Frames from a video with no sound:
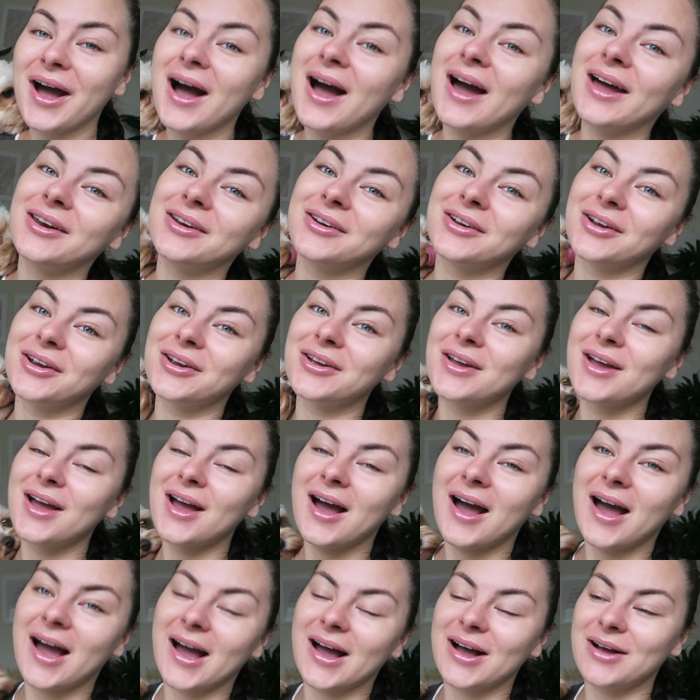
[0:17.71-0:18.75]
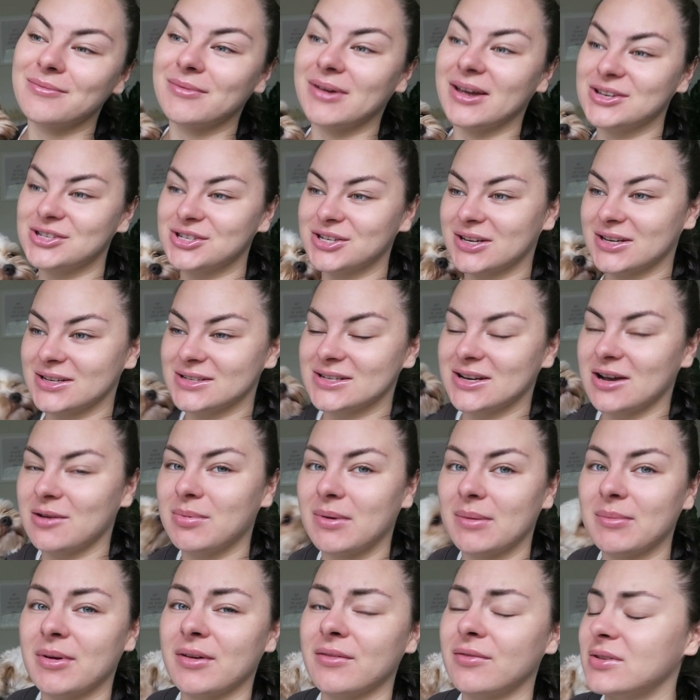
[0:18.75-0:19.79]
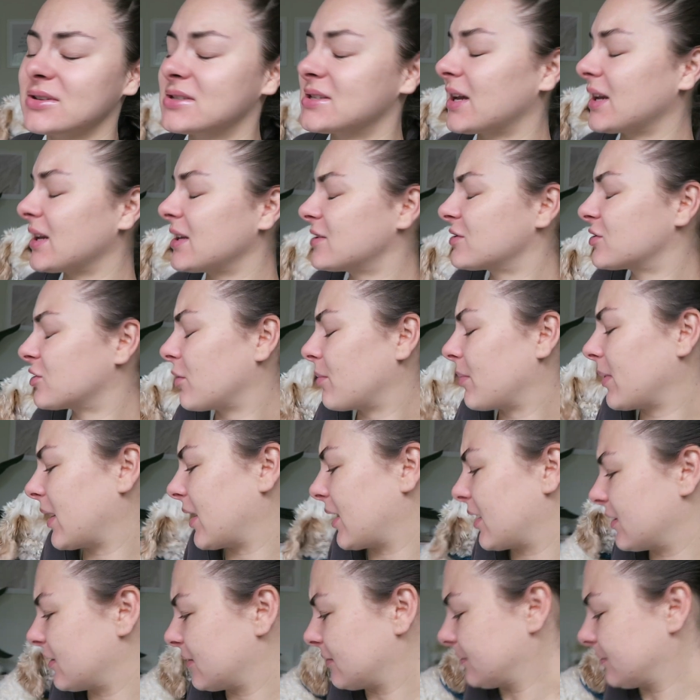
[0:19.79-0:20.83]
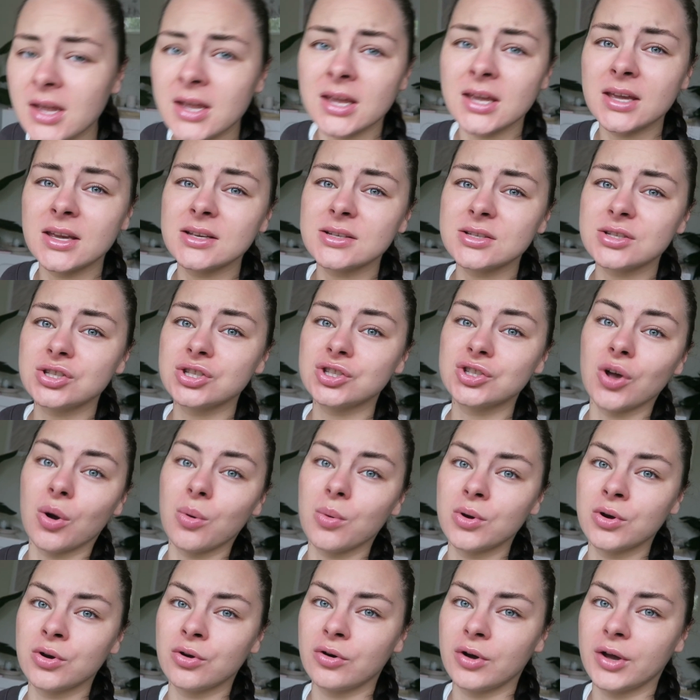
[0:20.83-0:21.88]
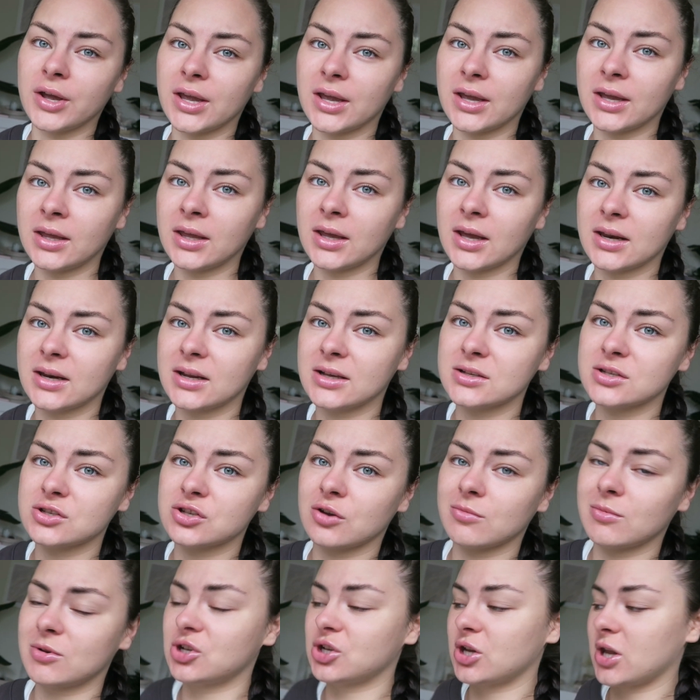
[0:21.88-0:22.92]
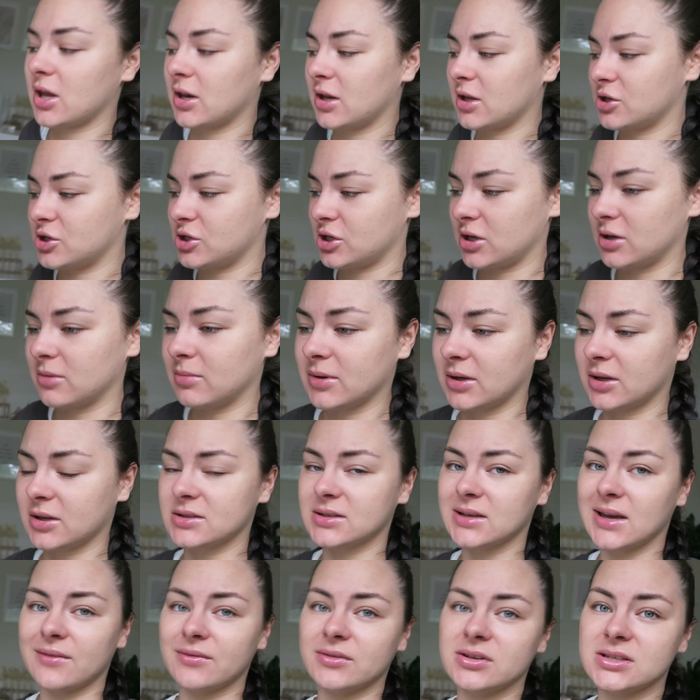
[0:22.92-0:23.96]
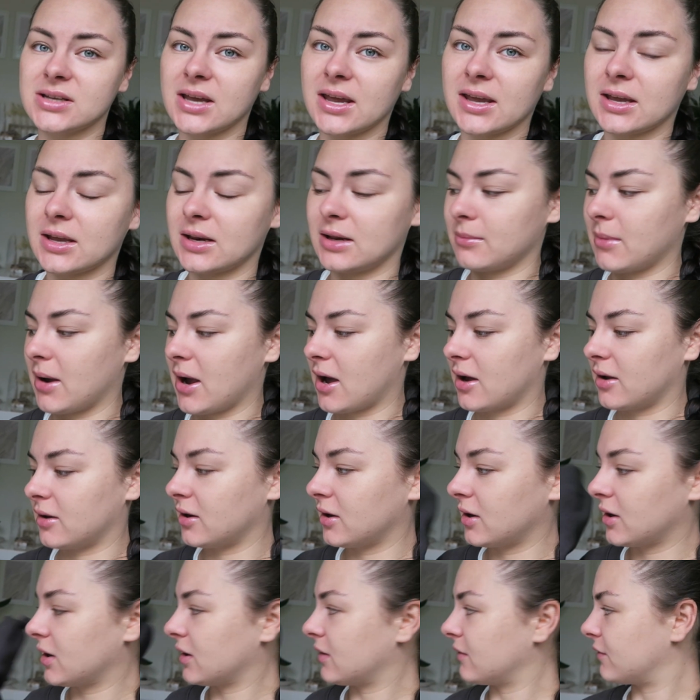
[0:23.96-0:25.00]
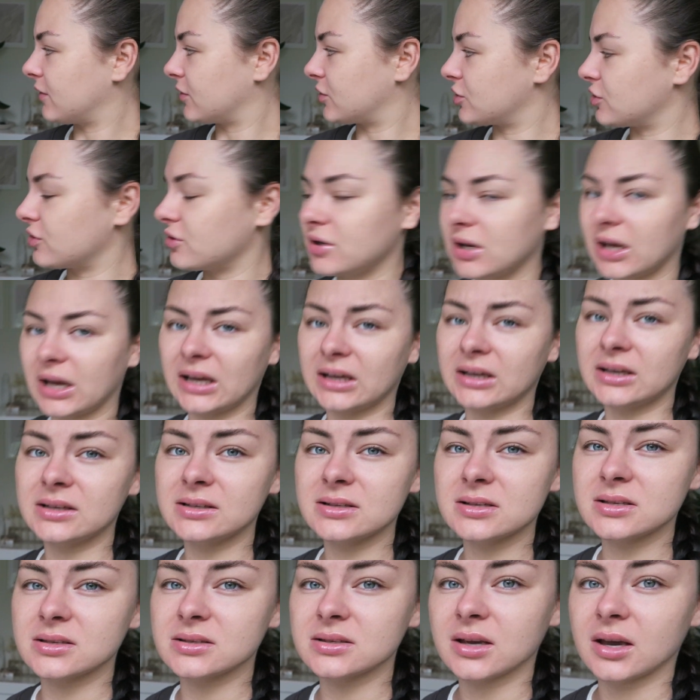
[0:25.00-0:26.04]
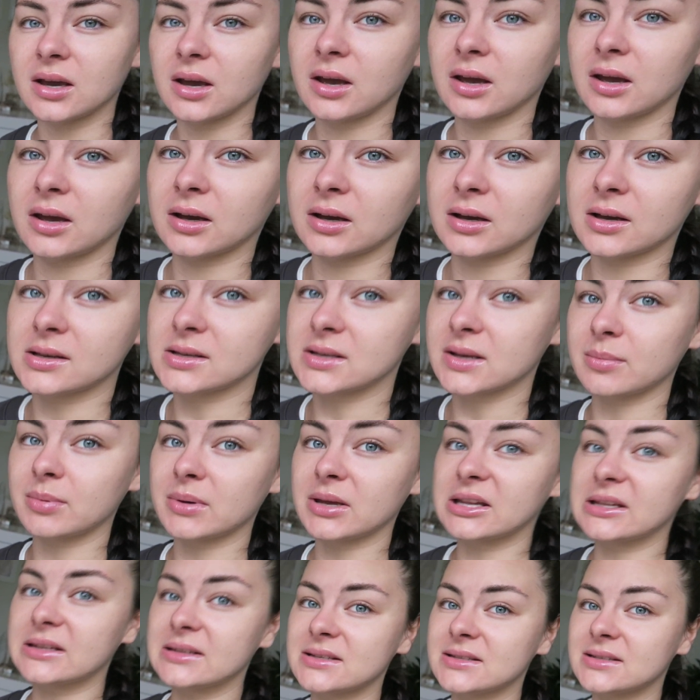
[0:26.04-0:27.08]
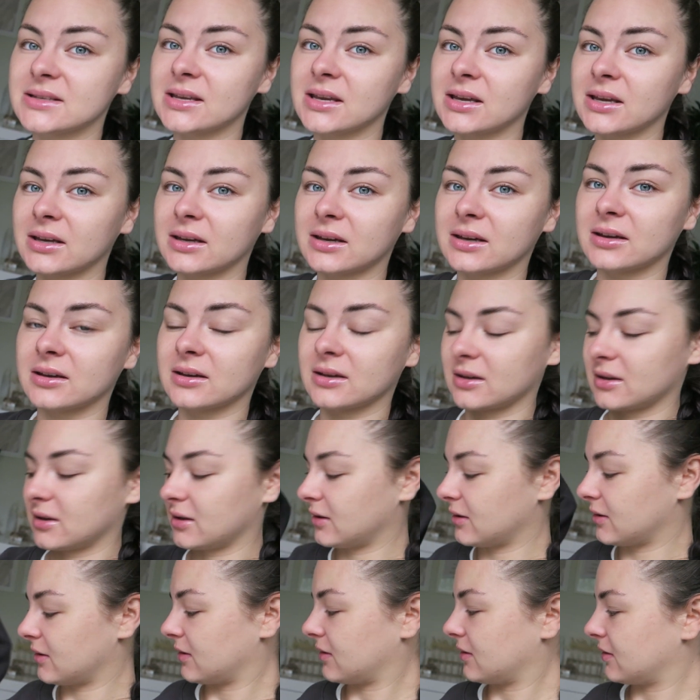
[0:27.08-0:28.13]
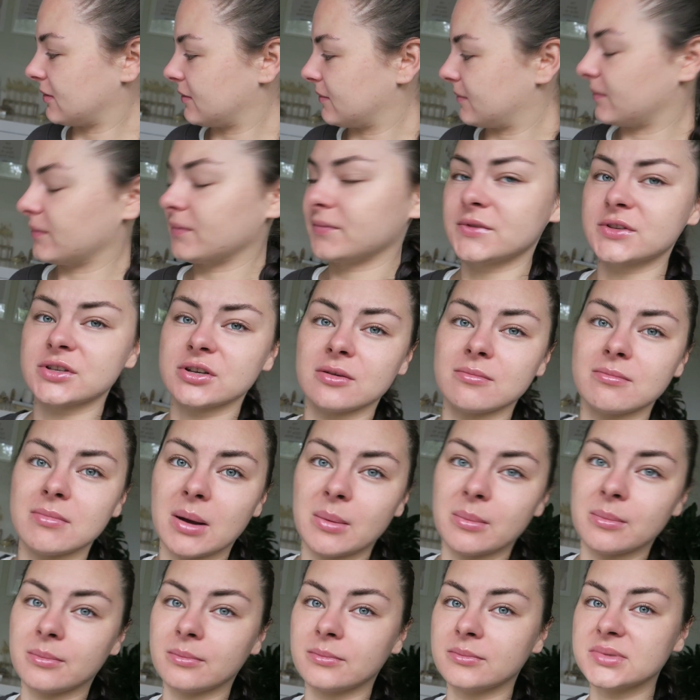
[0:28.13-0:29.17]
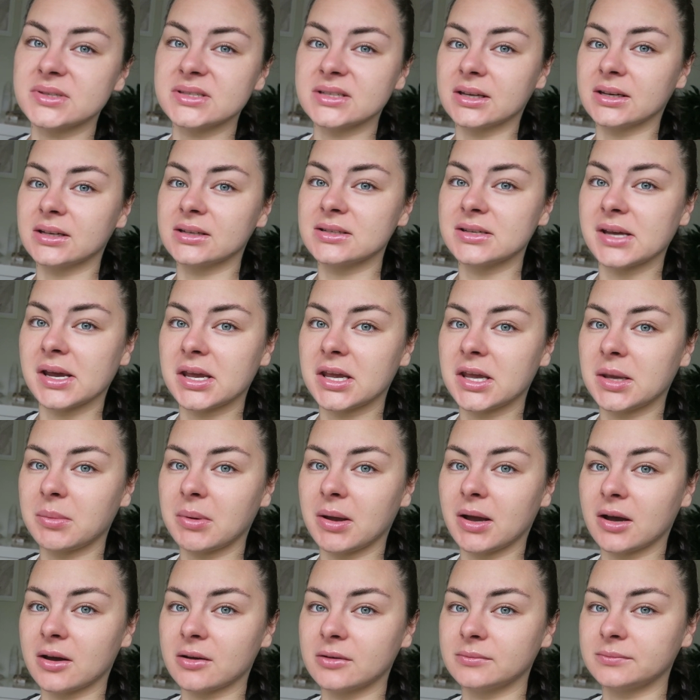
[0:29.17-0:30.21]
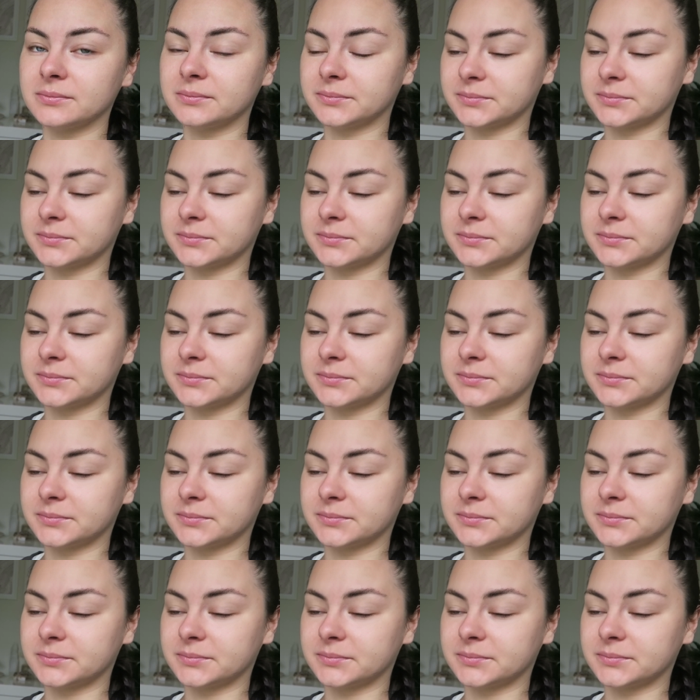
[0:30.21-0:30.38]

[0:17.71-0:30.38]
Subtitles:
I don't know. As you can tell by my Teddy, stop it. He is so annoying and has so much energy because I haven't taken him out for 2 days because I've been sick. So mum's gonna take him out